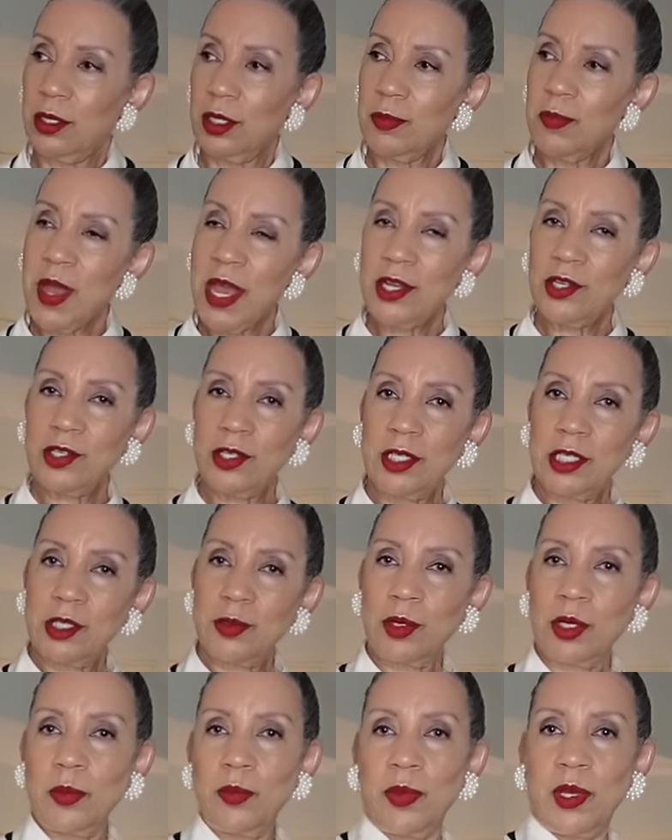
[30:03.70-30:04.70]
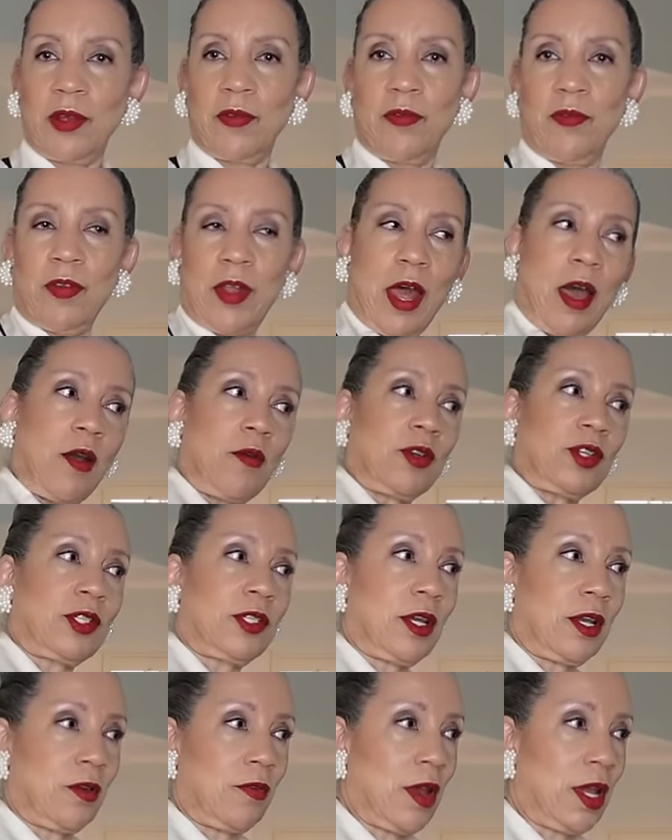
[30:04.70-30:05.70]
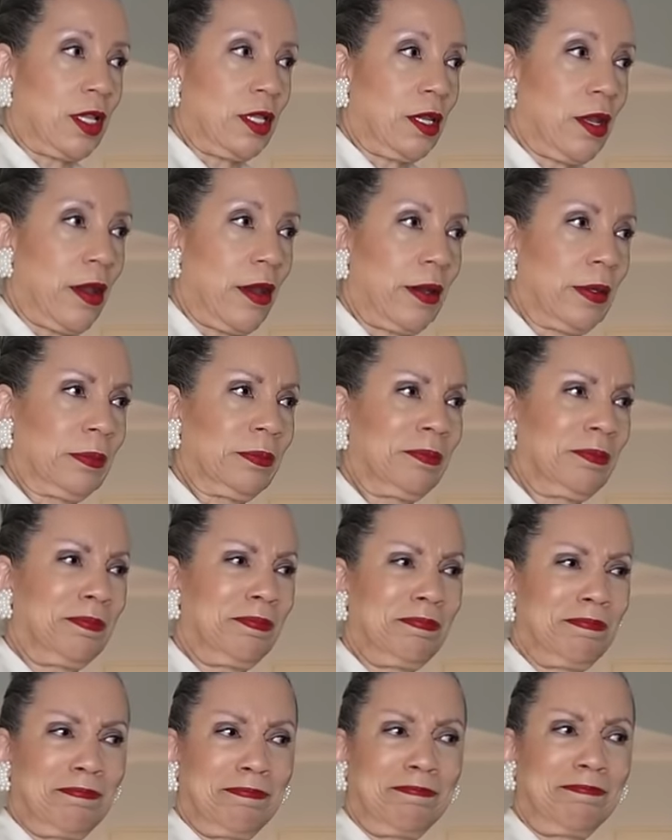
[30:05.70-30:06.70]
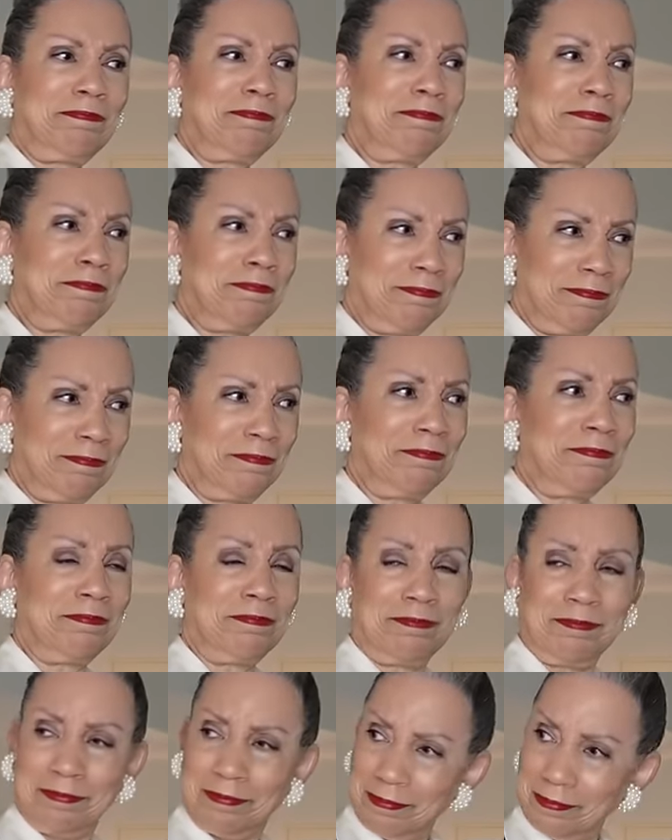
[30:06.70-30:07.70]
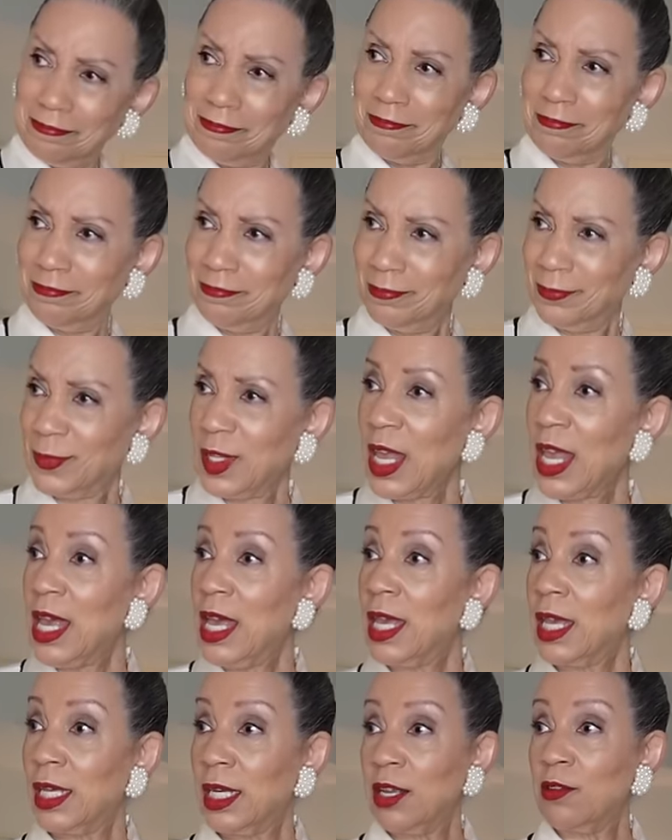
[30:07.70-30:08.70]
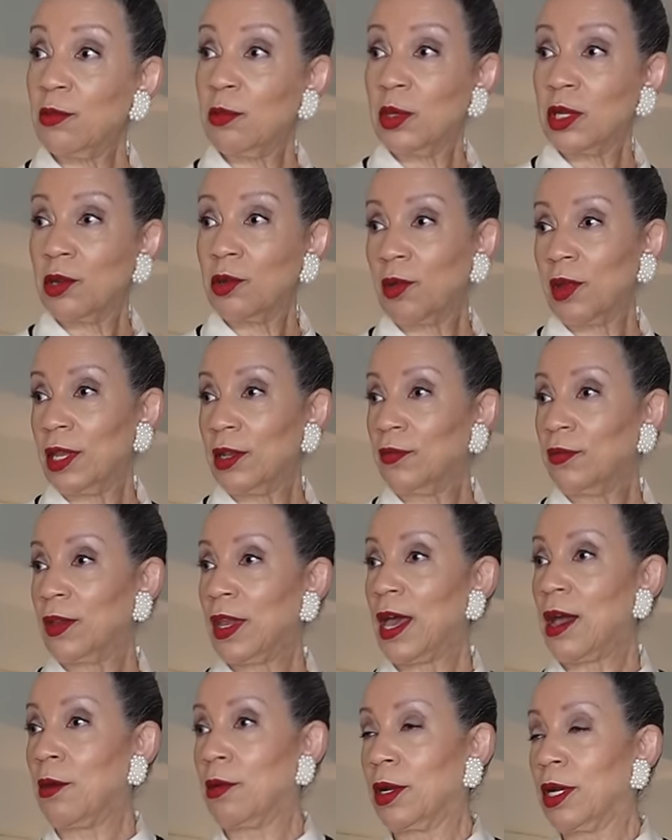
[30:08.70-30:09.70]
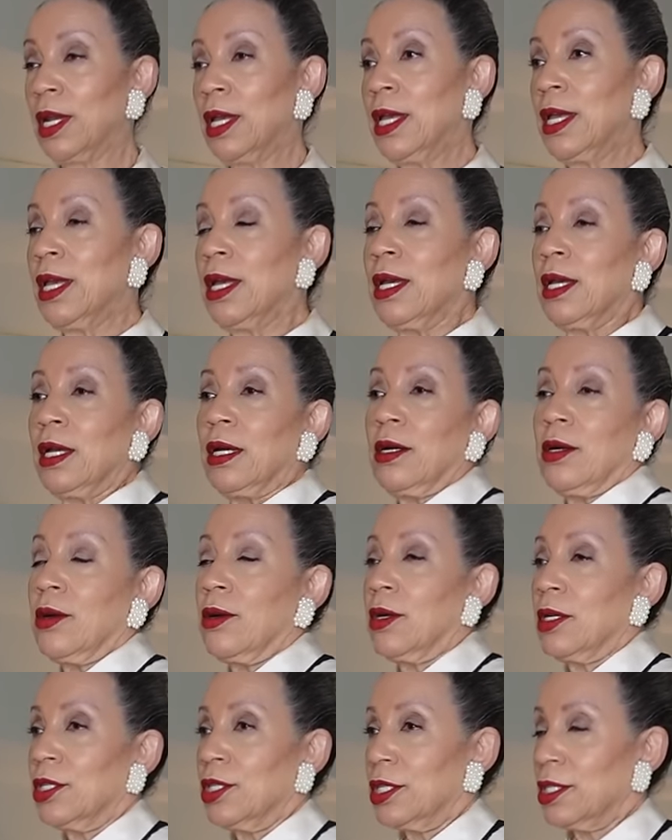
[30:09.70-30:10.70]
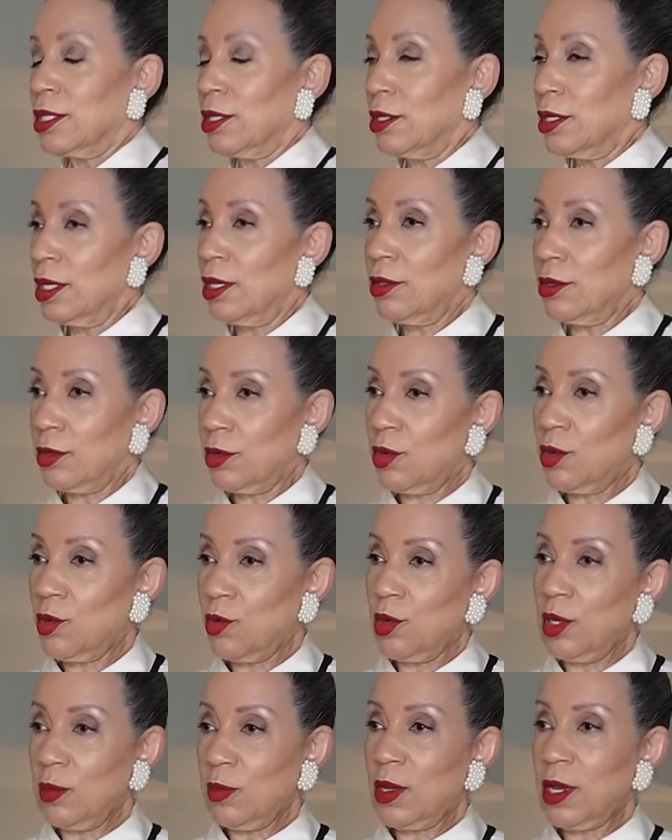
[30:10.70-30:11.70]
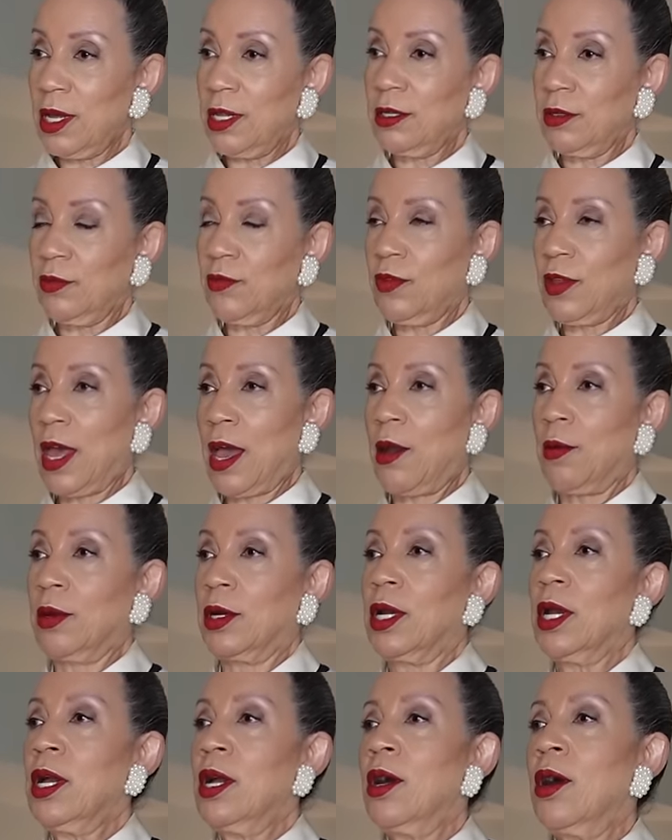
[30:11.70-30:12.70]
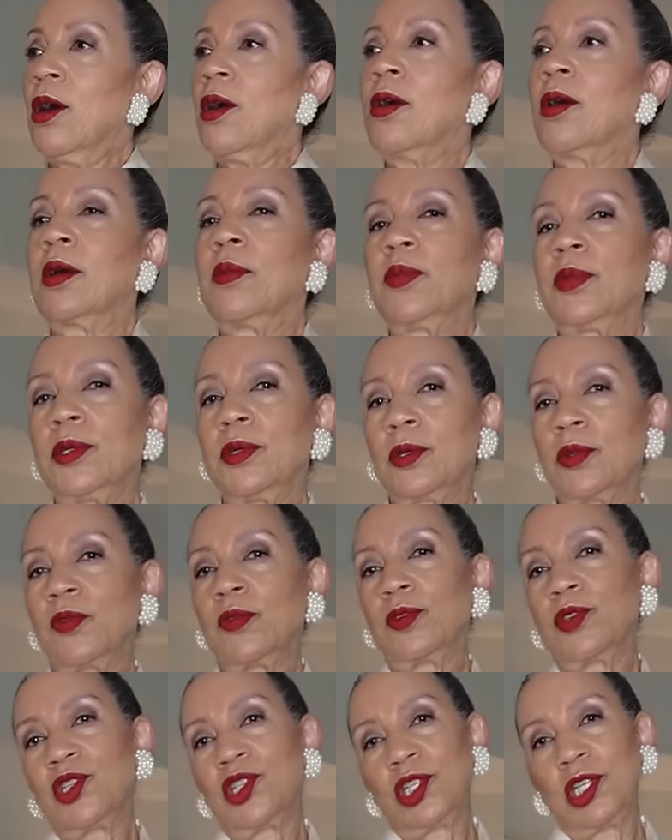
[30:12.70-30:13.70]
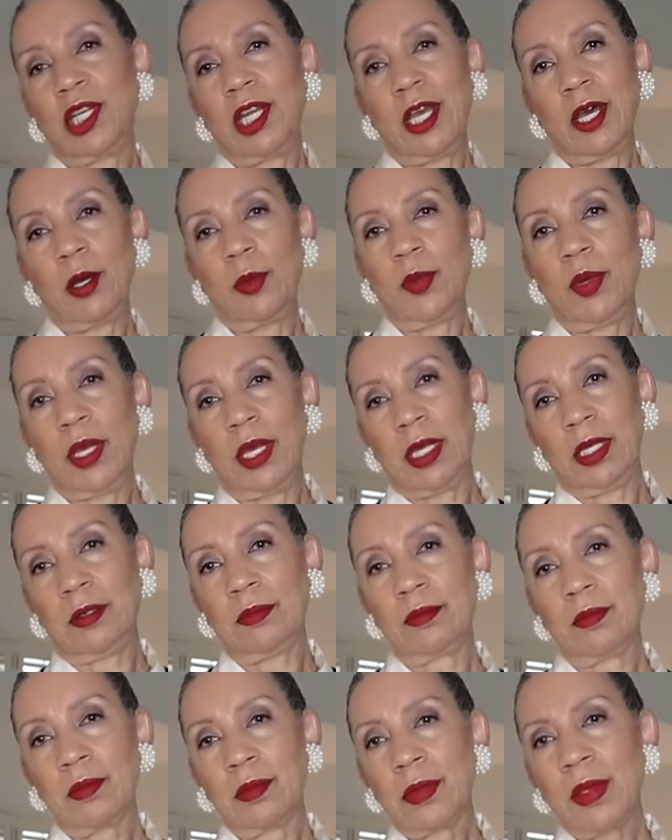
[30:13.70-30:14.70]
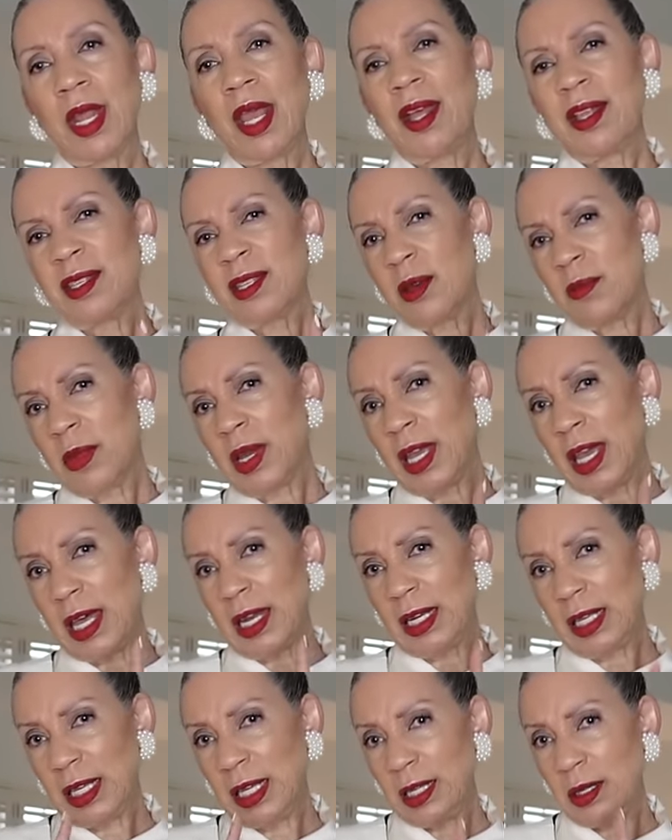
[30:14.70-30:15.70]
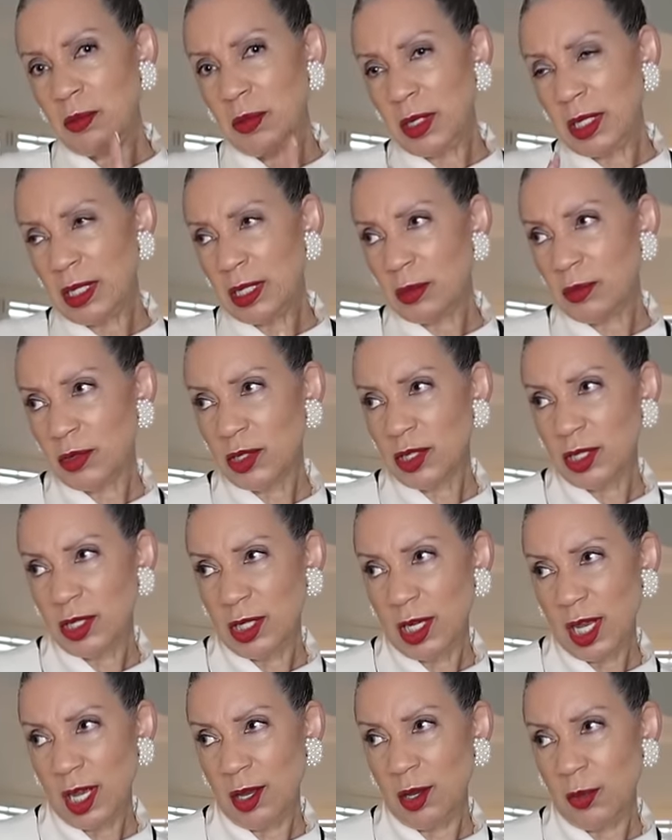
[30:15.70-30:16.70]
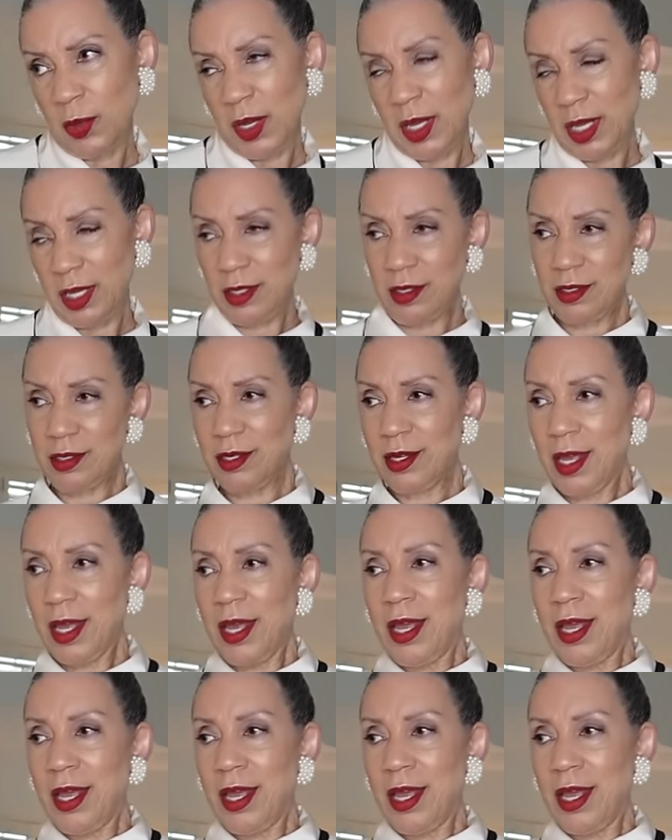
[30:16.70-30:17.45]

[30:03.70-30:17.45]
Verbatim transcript: know, imagine this with a big flower stuck right there. Mm, mm, mm. It could even be a red flower or just another cream colored flower or a beautiful Chanel pen. Something I gotta get me some Chanel pens.